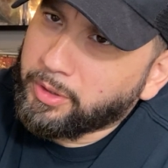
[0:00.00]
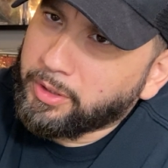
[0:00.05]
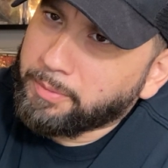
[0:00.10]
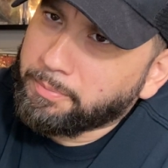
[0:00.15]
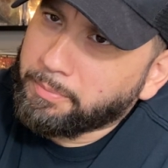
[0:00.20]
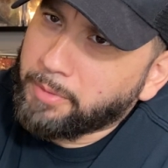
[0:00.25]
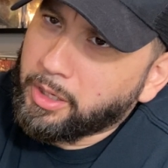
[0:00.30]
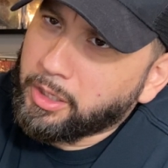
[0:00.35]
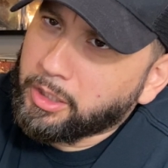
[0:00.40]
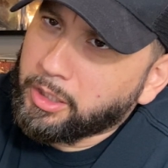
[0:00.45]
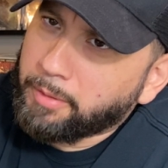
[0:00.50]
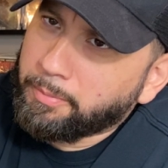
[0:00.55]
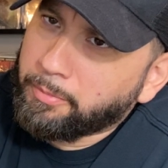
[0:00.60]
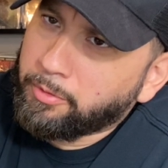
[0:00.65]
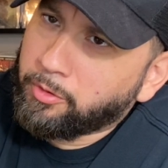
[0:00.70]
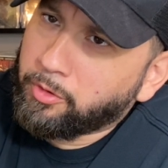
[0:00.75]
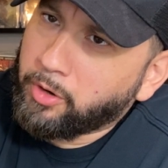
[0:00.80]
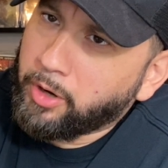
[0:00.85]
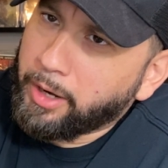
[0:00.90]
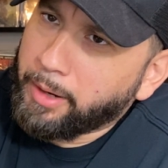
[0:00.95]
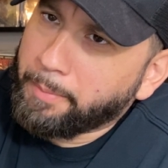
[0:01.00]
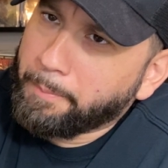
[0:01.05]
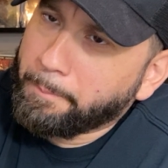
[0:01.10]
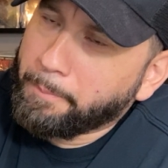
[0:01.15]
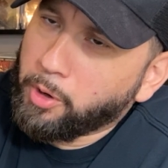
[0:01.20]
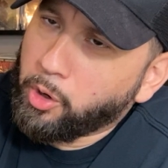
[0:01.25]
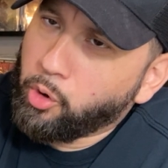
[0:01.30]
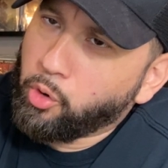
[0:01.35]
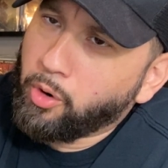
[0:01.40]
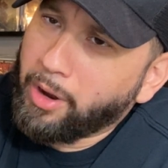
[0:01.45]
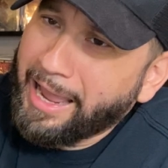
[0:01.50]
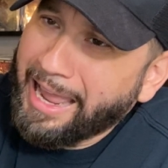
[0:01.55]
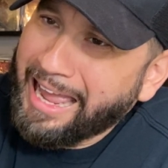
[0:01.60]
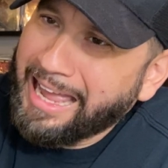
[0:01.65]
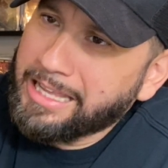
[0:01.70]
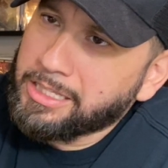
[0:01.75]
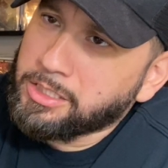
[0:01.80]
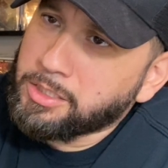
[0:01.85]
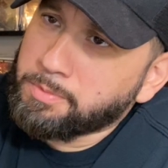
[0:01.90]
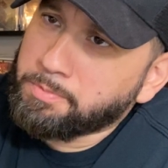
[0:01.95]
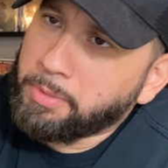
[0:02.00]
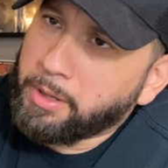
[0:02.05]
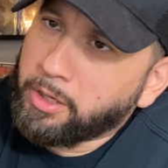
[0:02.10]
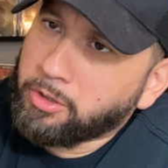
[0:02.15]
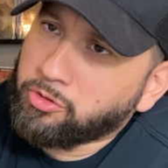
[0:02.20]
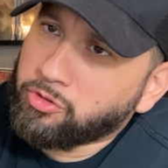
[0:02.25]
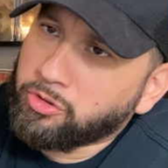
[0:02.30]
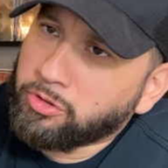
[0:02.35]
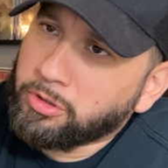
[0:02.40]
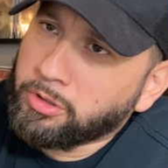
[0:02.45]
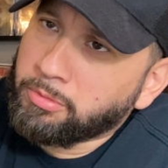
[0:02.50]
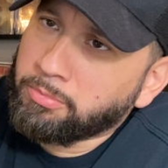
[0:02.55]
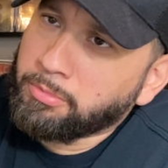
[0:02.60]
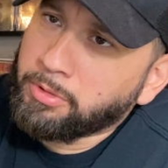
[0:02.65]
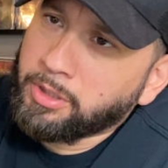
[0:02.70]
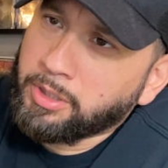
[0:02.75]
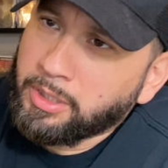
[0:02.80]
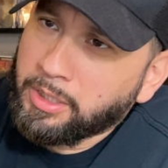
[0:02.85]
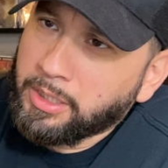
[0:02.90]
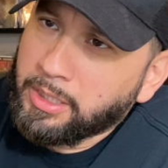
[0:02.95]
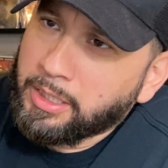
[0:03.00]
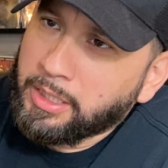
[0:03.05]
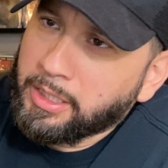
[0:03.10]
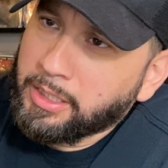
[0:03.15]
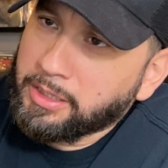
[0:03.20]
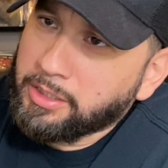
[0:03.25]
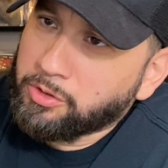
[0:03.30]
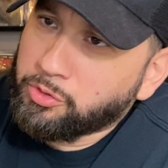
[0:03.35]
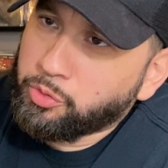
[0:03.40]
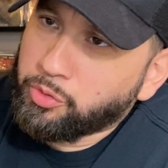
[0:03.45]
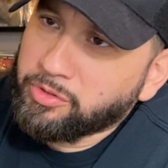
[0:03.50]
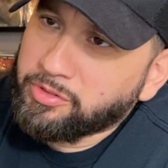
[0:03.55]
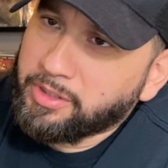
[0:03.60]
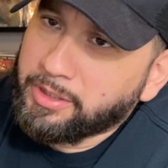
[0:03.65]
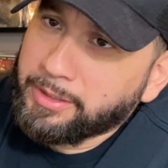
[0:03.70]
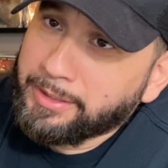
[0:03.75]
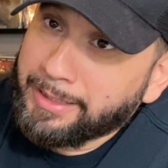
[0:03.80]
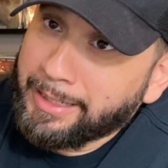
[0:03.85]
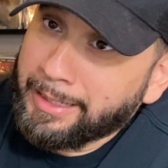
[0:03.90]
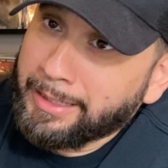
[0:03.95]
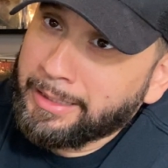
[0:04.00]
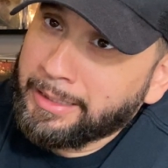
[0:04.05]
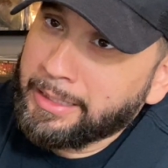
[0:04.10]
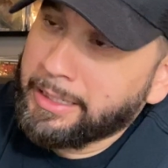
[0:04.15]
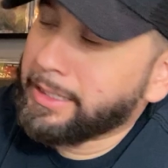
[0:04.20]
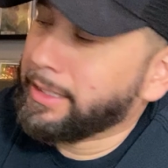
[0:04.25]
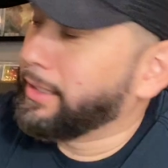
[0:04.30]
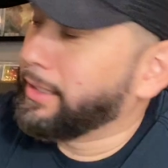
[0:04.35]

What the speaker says: Monica Rambeau as Spectrum. This one's a dud.